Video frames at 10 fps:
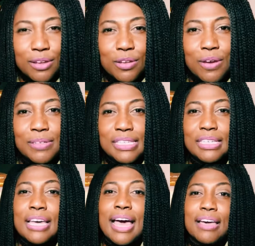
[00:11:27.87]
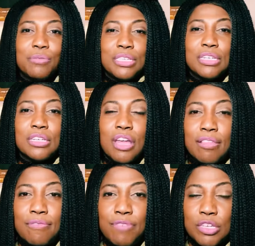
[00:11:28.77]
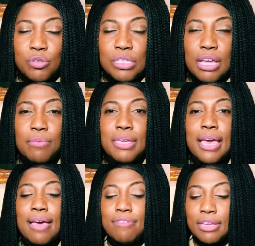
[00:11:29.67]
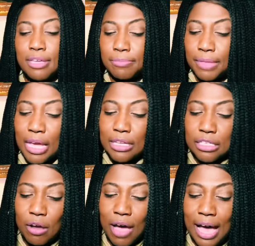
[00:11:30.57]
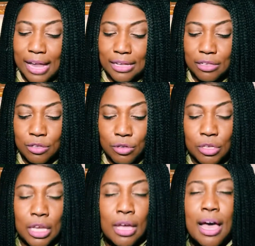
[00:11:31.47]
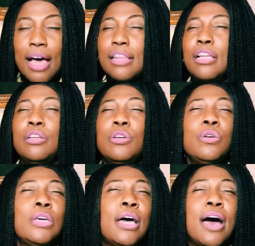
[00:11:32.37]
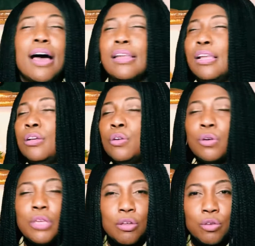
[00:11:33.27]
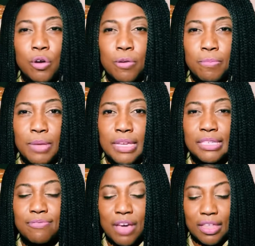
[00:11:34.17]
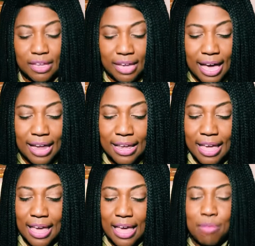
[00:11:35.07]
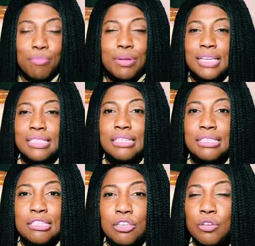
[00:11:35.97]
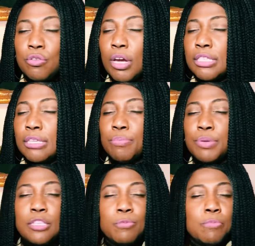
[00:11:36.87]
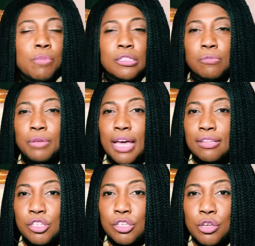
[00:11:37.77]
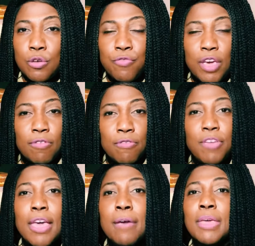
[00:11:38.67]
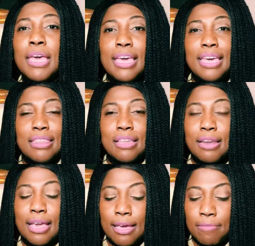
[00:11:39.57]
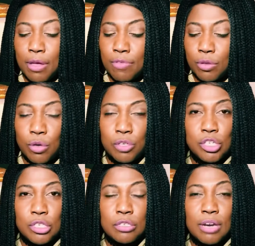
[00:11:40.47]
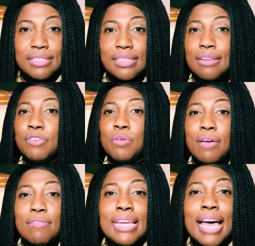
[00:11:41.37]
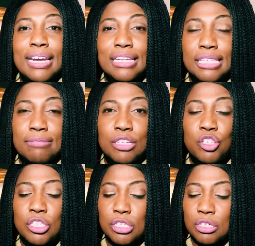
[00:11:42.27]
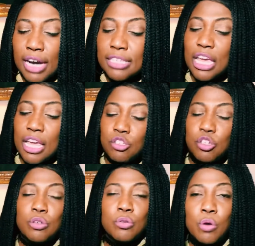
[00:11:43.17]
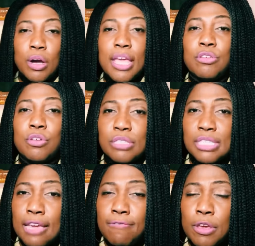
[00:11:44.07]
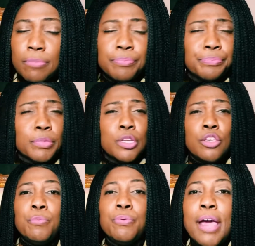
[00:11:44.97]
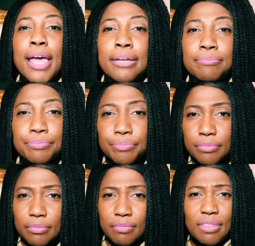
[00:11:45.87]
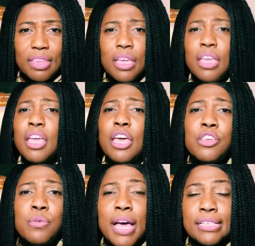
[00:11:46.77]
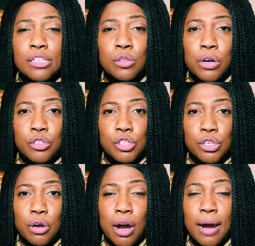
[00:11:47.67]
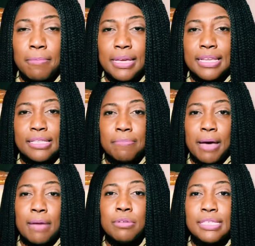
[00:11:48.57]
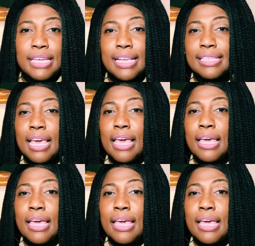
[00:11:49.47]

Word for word: Glory to God. We declare the victory that we have in him. So hallelujah, hallelujah, hallelujah. Glory be to Father God and blessings to you. Grace and peace be multiplied to you, favorite fam, in the name of the Lord Jesus Christ. And if you have not accepted Jesus Christ as your Lord and your Savior, you pray and you ask the Lord into your heart because the Bible says